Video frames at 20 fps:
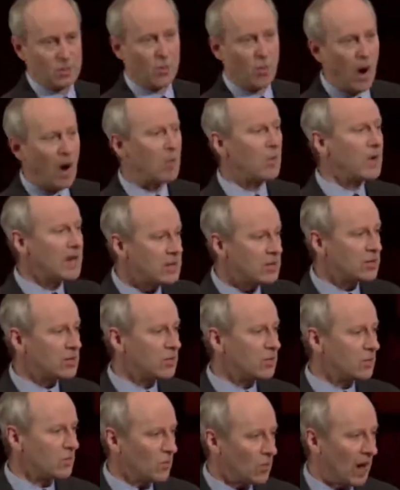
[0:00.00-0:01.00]
what we do
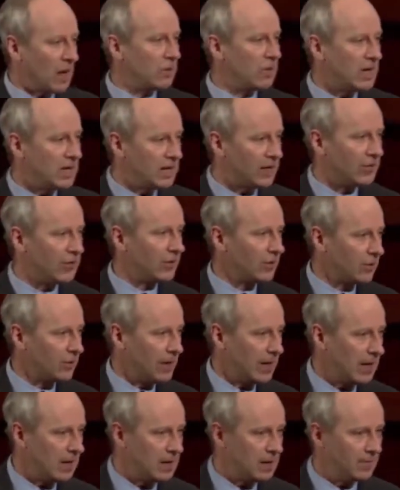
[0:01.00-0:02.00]
when we
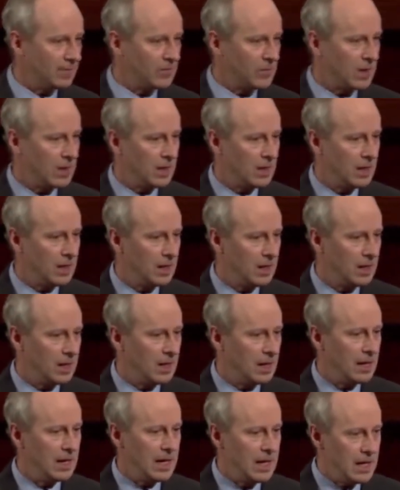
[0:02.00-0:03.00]
disagree
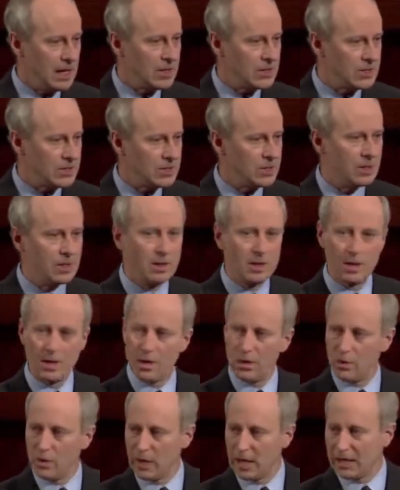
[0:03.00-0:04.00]
is
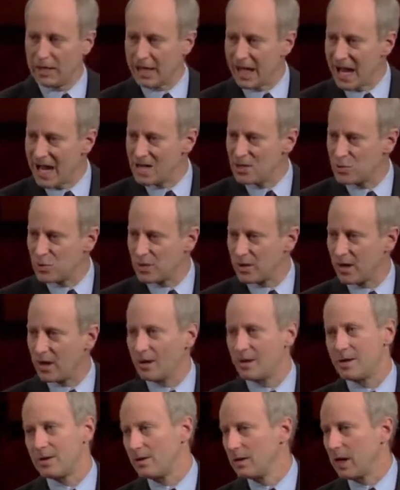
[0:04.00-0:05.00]
we engage with our
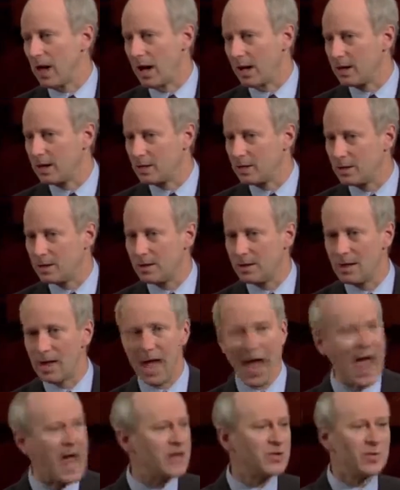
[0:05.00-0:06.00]
interlocutor,
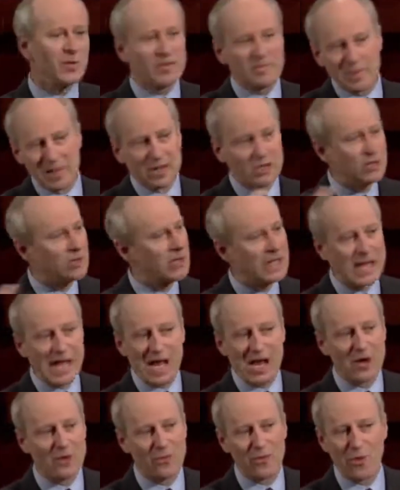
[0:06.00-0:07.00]
as we've been doing
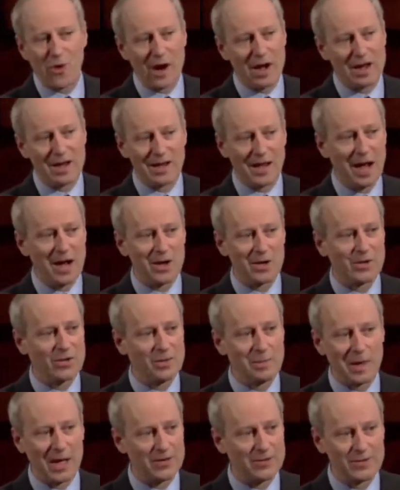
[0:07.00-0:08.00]
here for an entire
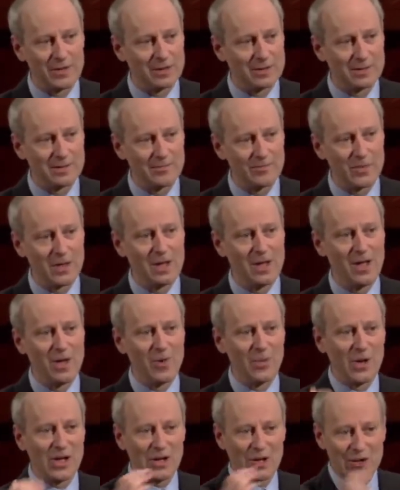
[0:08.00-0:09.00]
semester,
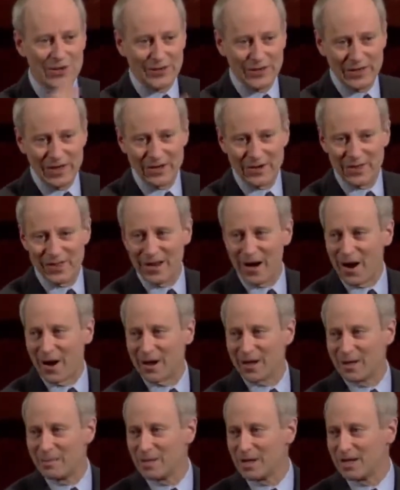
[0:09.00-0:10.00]
we consider the
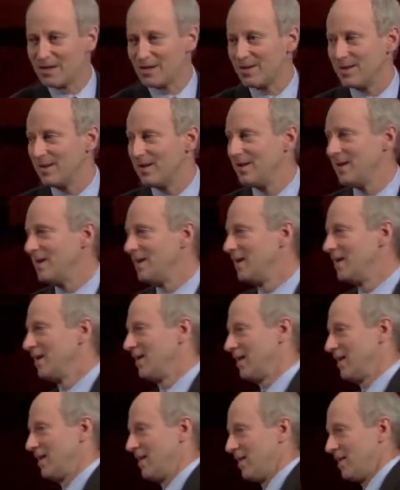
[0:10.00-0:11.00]
arguments
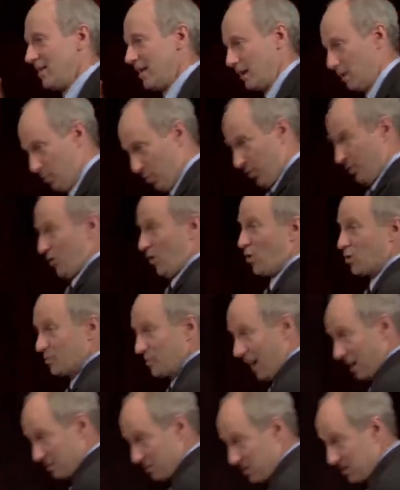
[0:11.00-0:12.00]
that are provoked
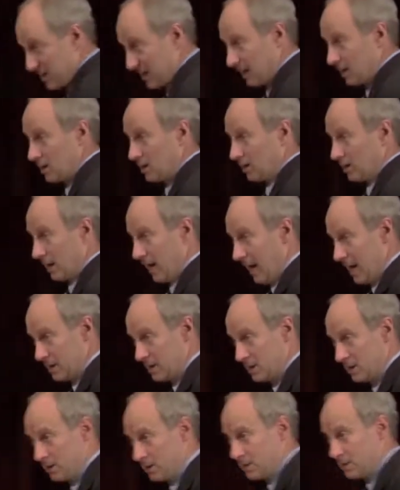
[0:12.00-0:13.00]
by particular
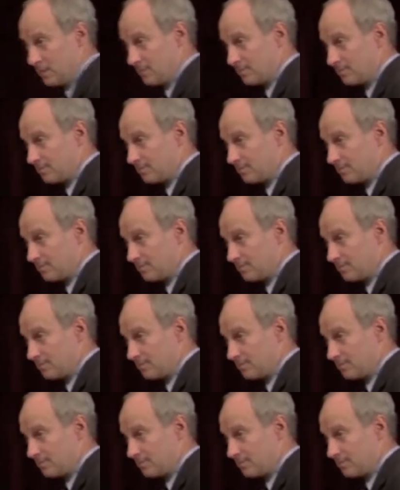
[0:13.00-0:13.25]
cases.